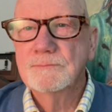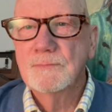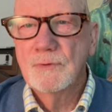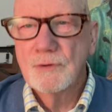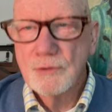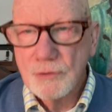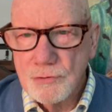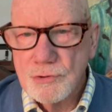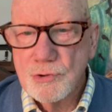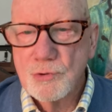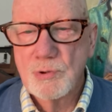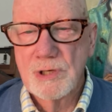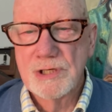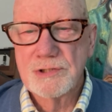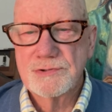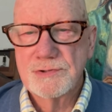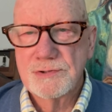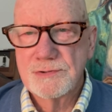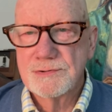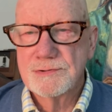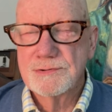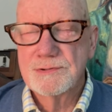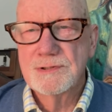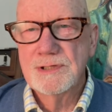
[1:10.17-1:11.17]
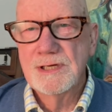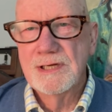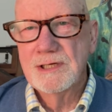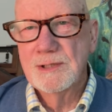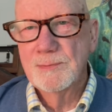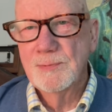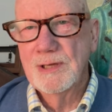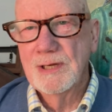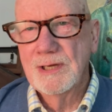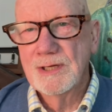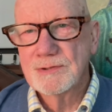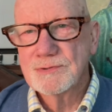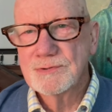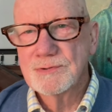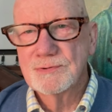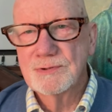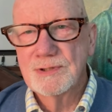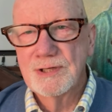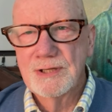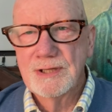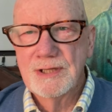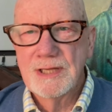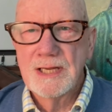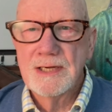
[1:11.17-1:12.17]
Those questions need to be
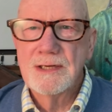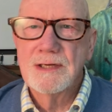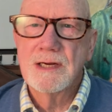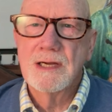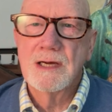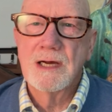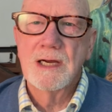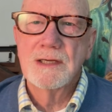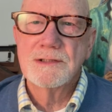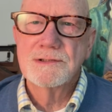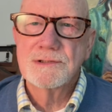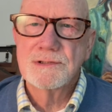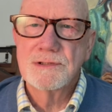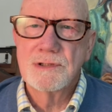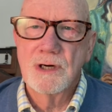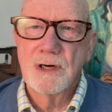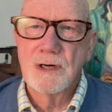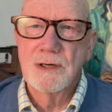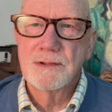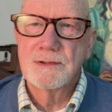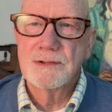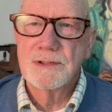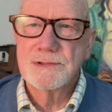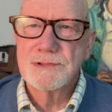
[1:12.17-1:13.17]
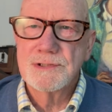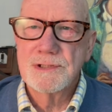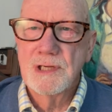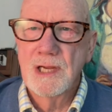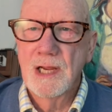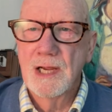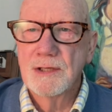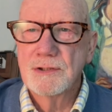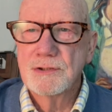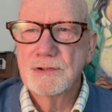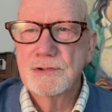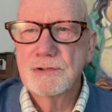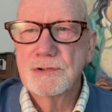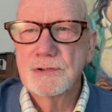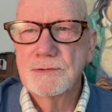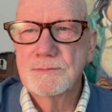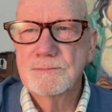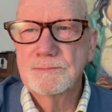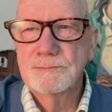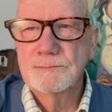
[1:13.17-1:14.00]
answered, and then I start the sketch.